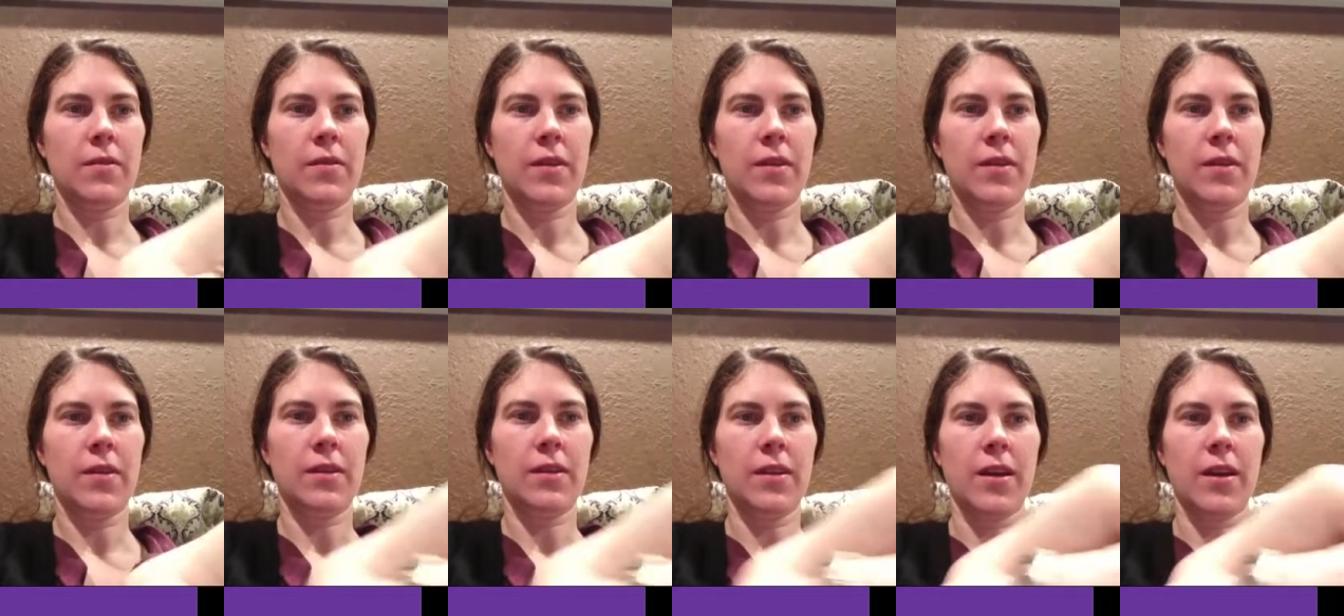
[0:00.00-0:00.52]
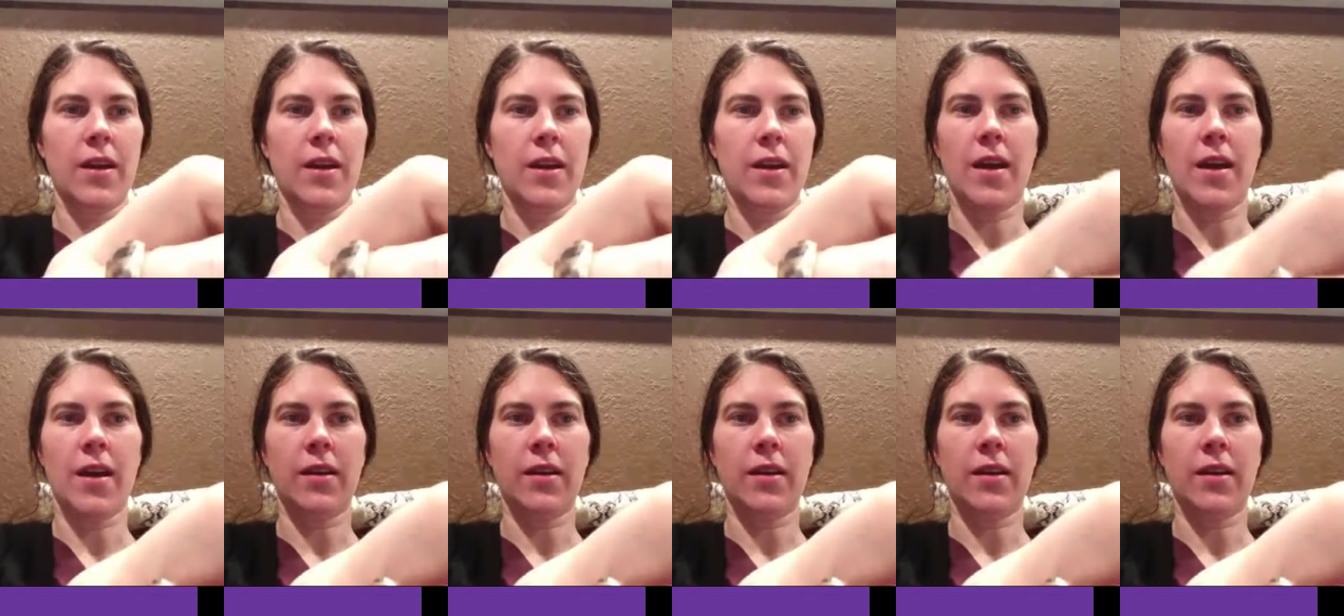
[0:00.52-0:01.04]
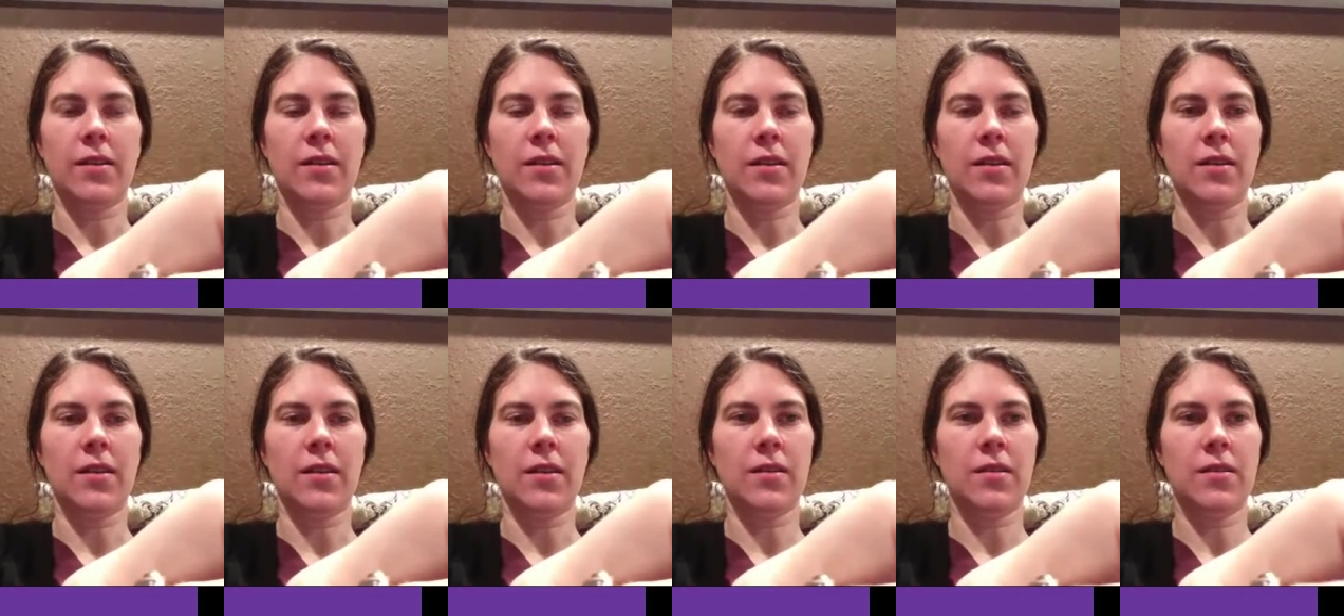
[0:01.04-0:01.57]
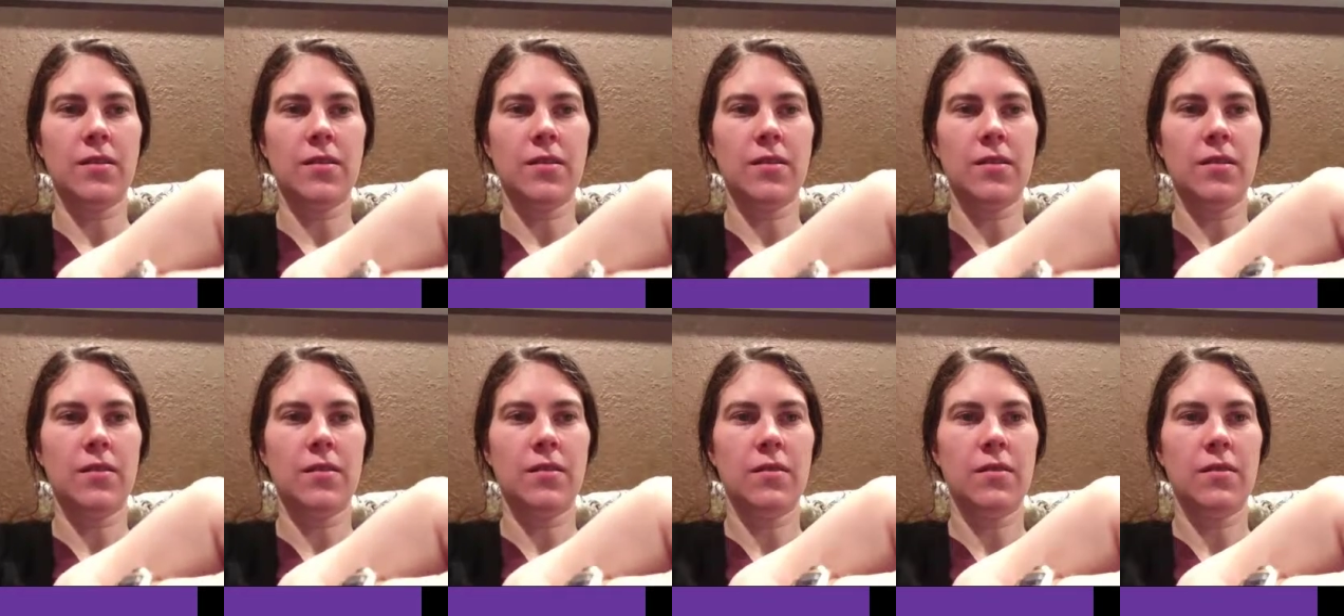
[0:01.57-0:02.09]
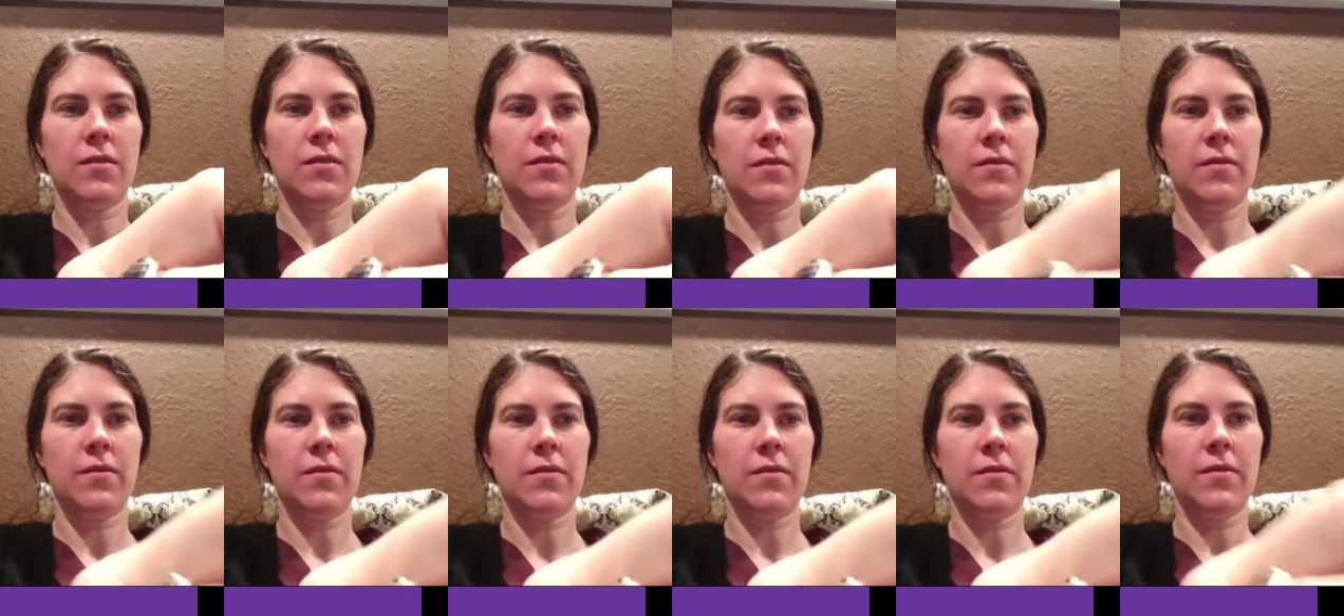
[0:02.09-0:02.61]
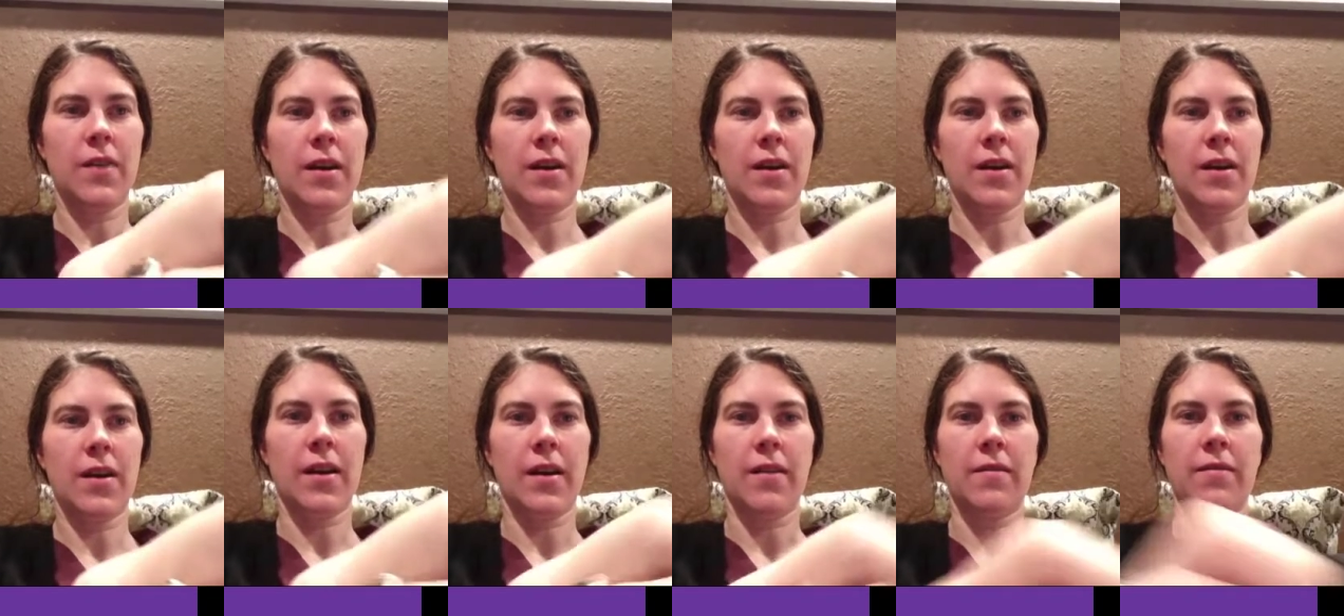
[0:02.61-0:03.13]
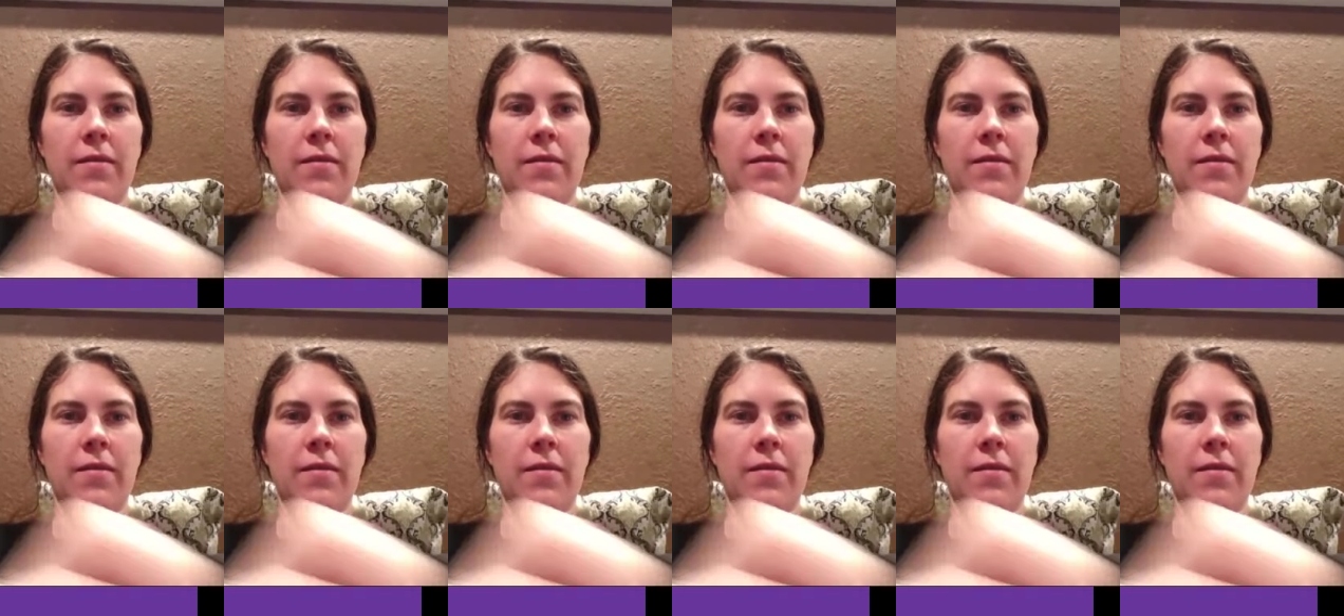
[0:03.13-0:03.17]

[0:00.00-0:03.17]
we're going to say x is 5.